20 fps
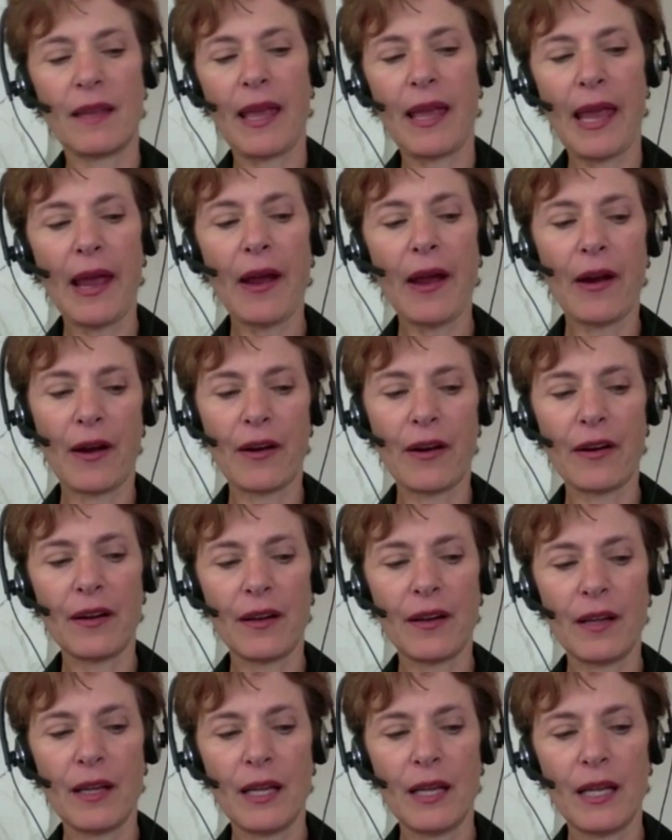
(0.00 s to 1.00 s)

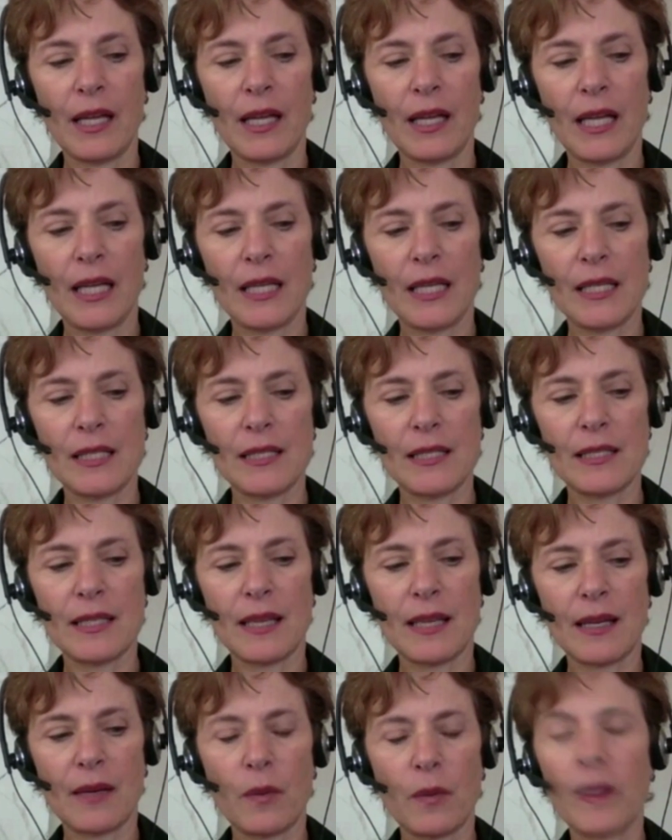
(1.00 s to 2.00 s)
care is
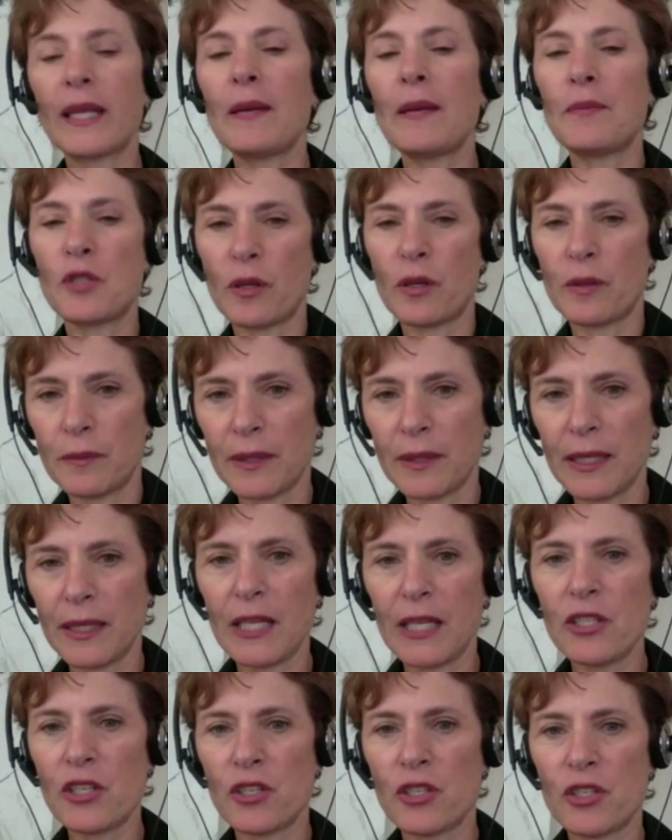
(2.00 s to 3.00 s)
what keeps you in
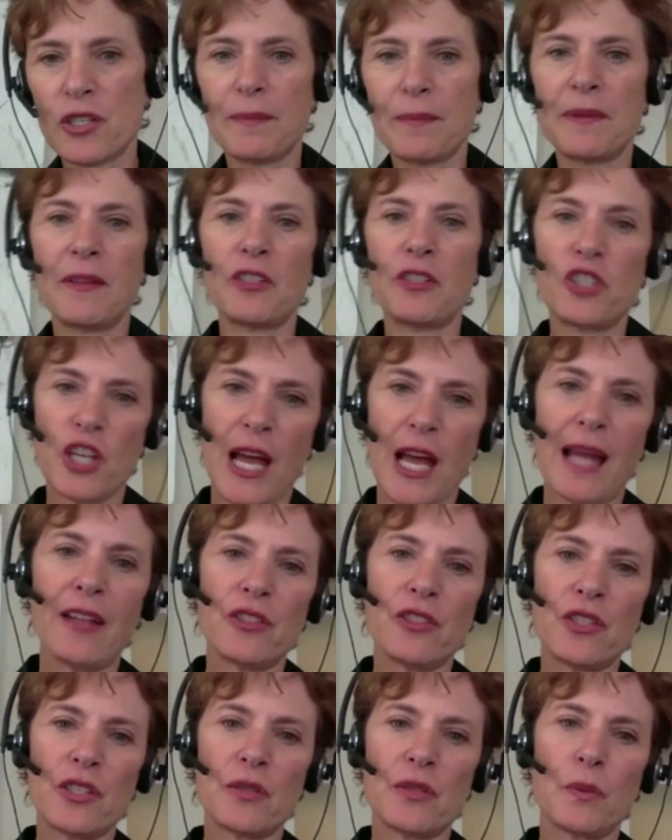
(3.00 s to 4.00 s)
relationship, and the
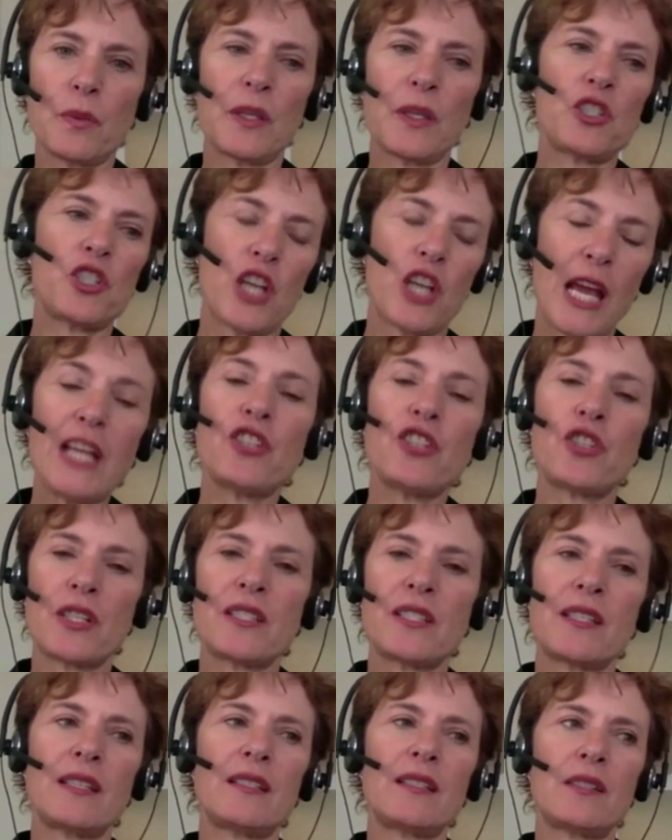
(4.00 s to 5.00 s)
challenge is what
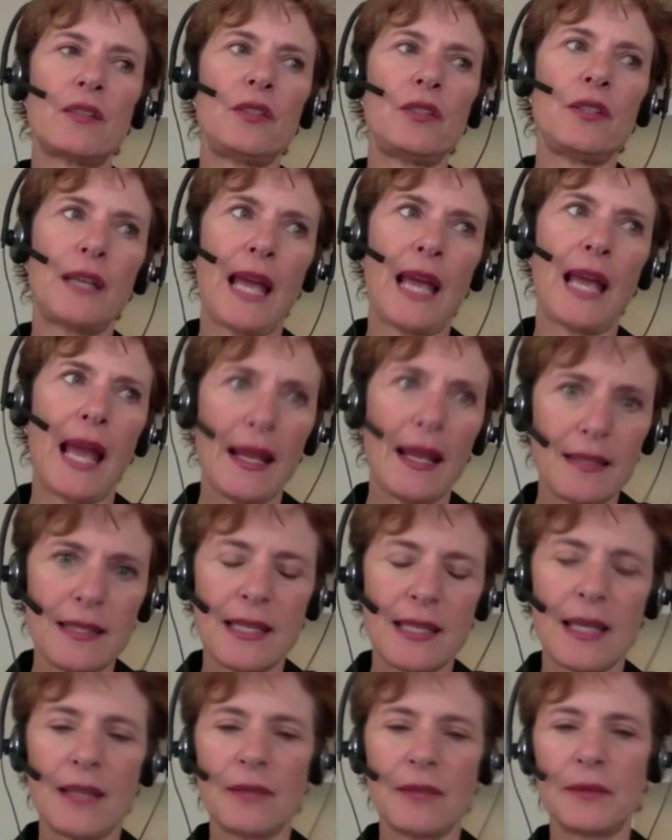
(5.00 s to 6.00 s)
changes it so you can
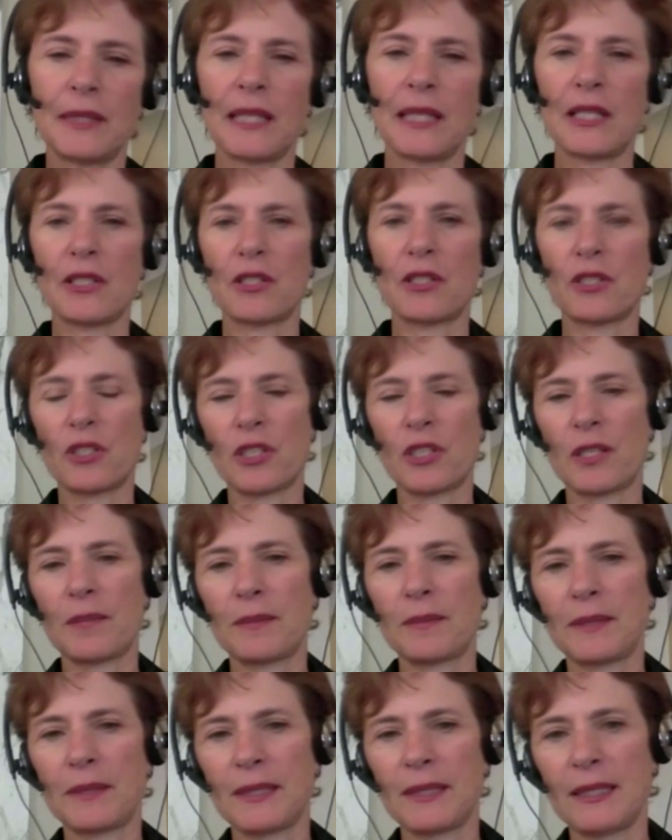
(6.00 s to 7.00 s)
stay in a relationship.
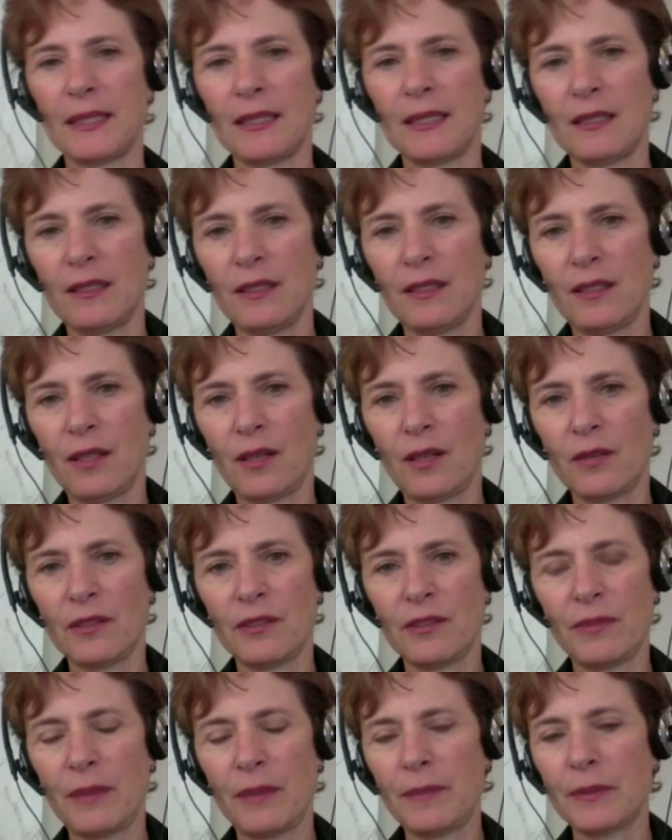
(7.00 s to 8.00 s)

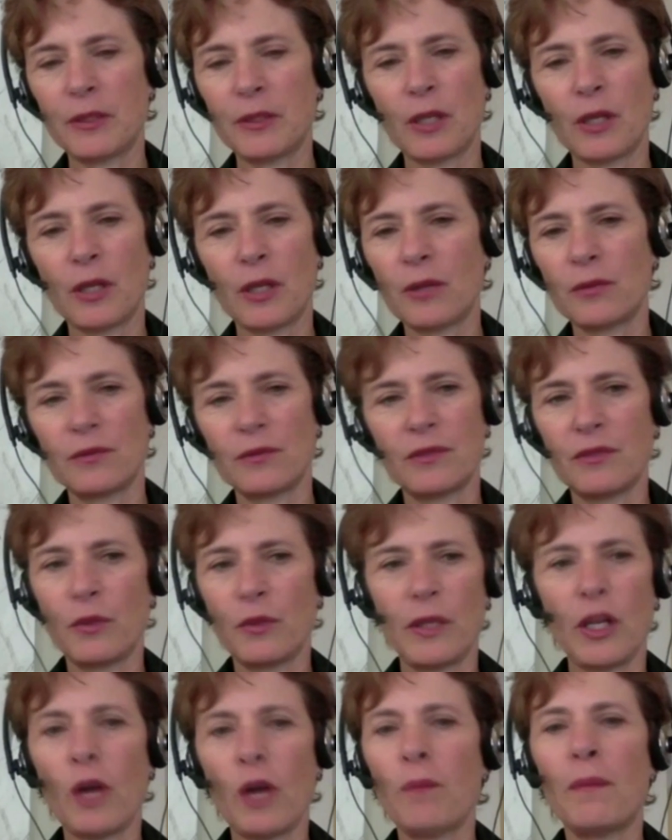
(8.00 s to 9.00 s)
If
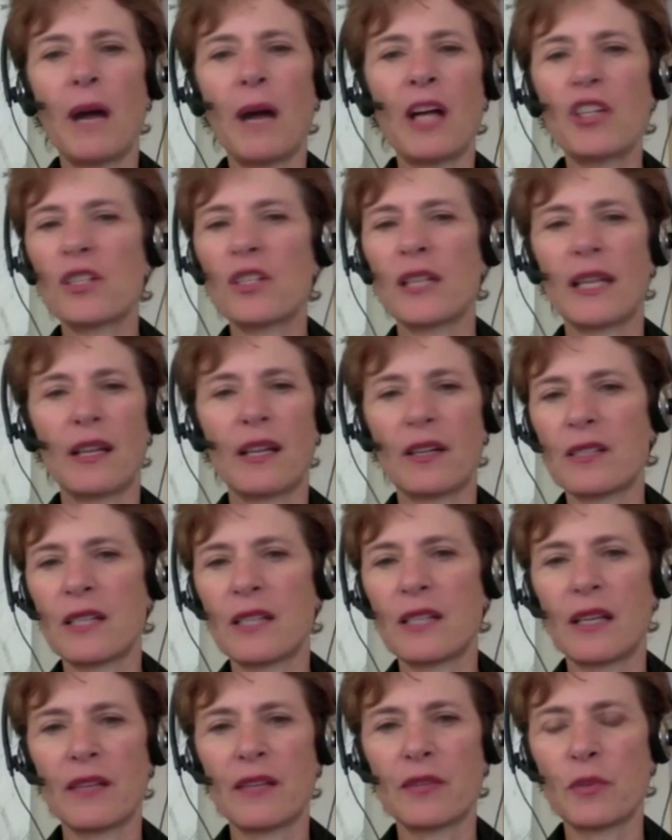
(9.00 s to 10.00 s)
we don't modulate
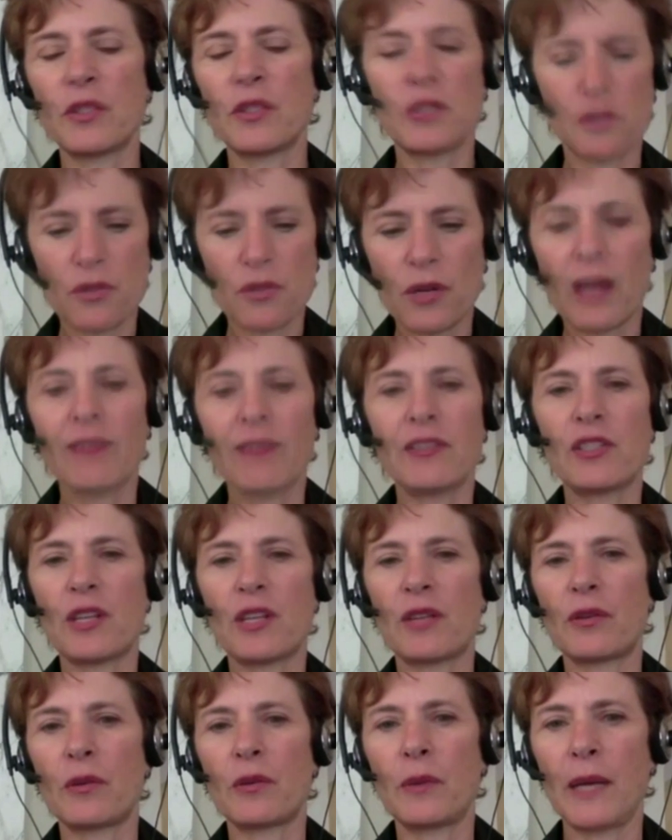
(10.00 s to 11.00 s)
ourselves, we just drive each
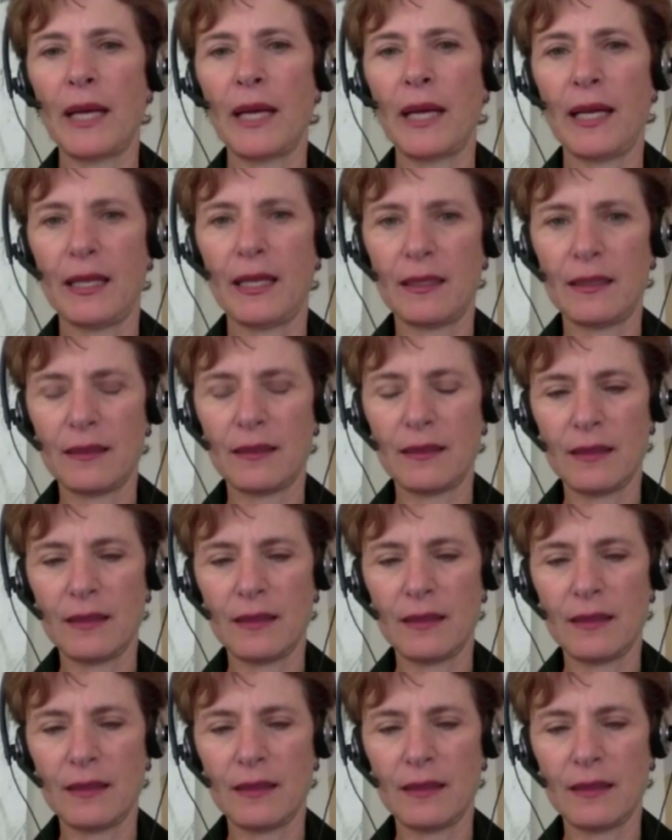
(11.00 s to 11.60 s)
other away.